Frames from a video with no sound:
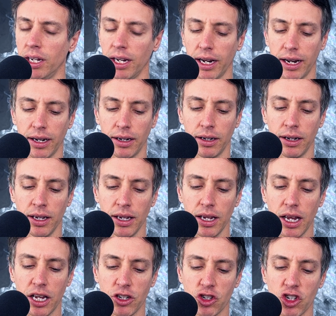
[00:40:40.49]
and
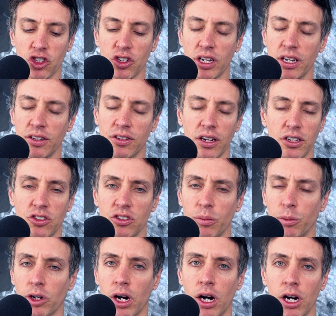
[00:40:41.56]
it just is a
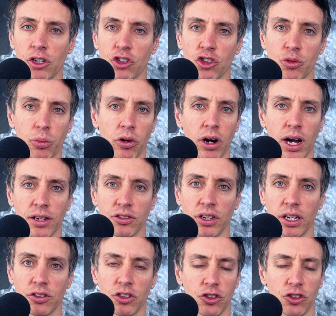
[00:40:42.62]
subconscious process.